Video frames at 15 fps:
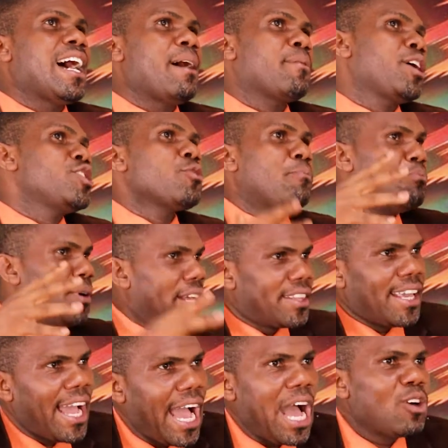I'm going to bring
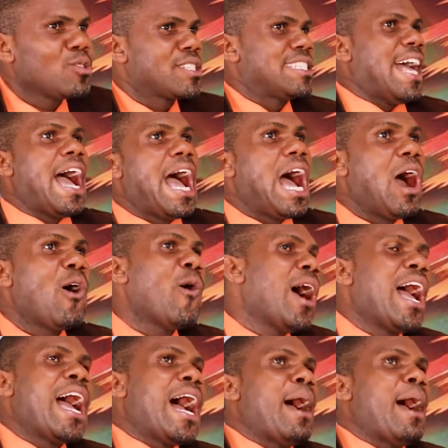the house down.